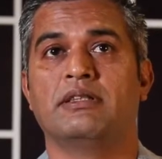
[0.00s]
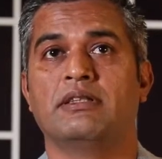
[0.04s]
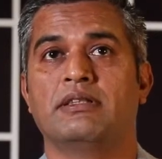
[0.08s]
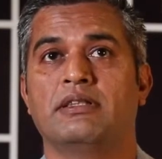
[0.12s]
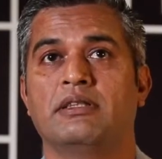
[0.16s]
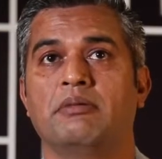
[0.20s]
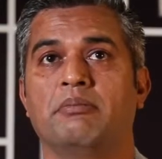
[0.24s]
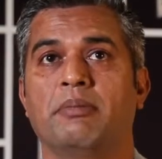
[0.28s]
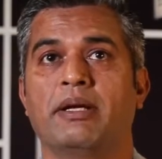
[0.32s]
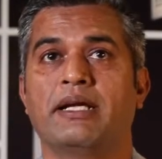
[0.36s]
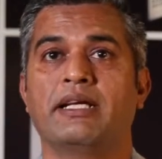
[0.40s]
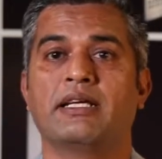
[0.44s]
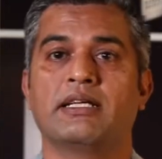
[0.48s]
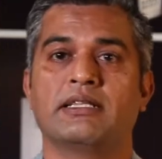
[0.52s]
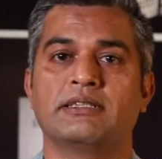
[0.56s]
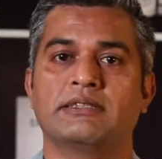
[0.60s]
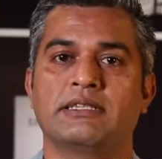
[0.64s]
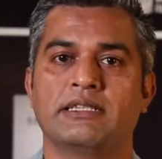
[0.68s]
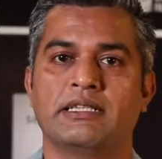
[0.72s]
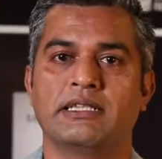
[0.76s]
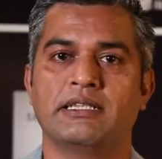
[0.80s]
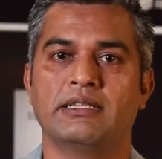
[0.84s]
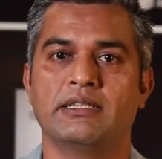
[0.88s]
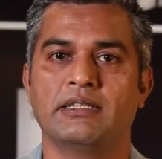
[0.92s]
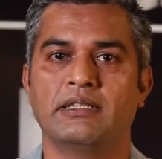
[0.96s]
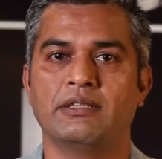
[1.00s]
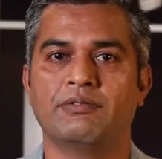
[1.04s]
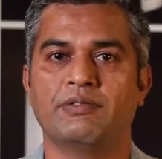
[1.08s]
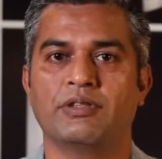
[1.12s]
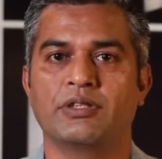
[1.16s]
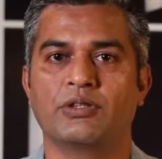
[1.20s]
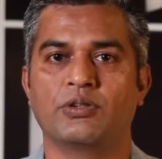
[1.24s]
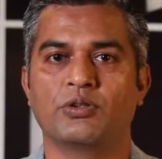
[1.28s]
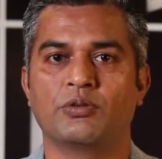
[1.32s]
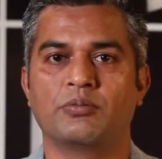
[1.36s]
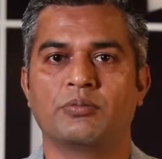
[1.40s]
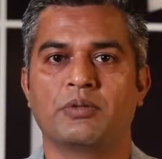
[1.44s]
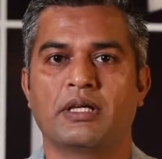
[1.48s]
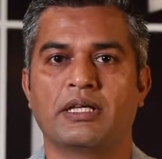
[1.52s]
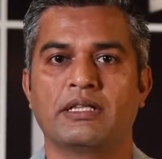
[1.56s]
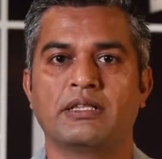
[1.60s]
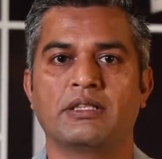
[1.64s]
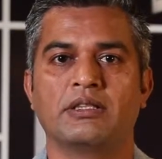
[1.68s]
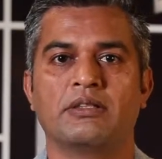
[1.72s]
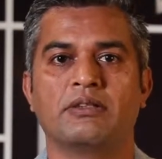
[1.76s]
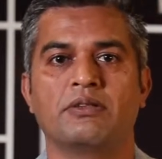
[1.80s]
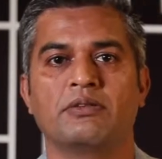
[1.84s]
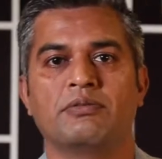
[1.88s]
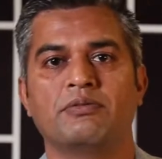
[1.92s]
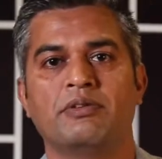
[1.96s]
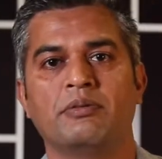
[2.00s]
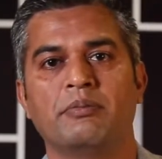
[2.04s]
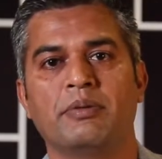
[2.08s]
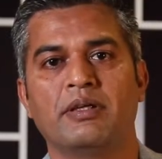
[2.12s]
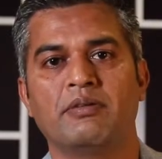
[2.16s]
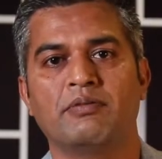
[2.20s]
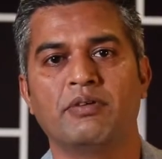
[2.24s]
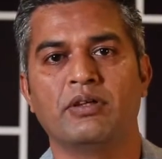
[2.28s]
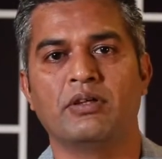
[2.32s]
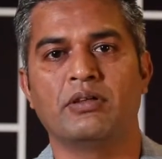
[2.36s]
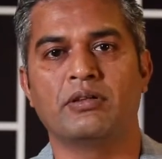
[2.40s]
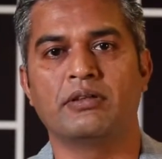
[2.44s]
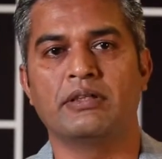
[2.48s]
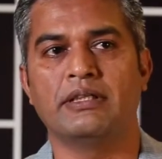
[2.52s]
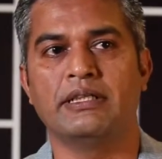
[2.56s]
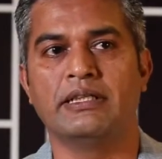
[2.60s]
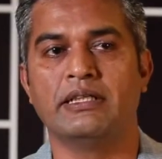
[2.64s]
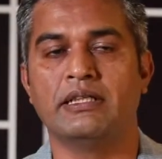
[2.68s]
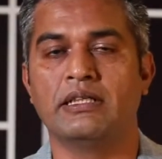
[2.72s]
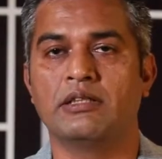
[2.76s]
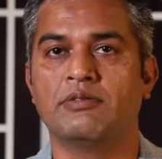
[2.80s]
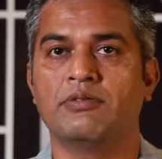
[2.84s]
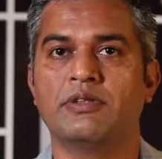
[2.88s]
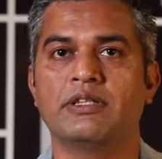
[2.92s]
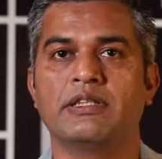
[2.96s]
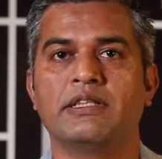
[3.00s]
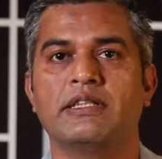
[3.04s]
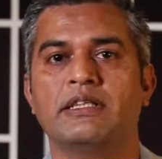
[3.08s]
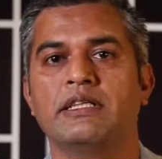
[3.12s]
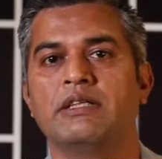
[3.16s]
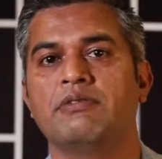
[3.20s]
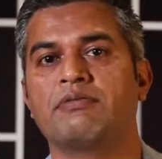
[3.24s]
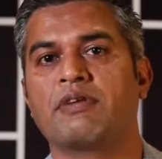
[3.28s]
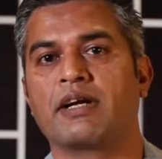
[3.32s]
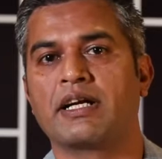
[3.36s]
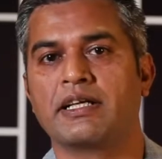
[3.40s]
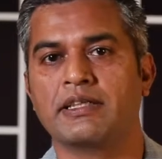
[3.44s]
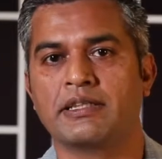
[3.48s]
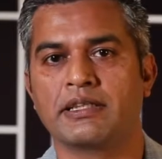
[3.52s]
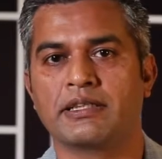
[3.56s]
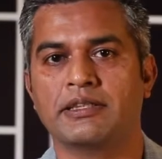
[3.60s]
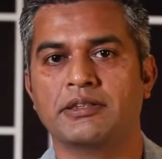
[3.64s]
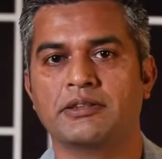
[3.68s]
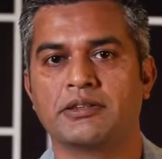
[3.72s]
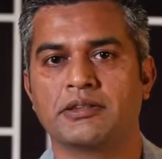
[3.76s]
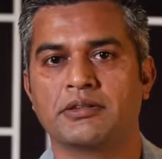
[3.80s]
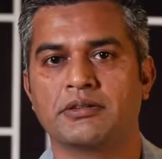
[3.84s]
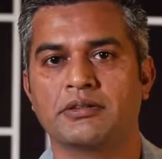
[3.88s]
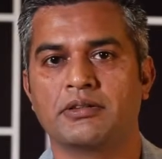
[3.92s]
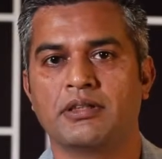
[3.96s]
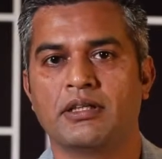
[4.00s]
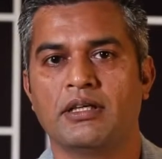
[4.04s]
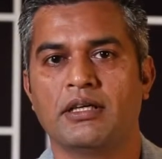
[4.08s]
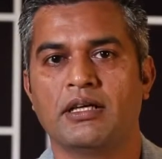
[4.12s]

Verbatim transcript: the men are sitting in the living room and the women will inadvertently find the kitchen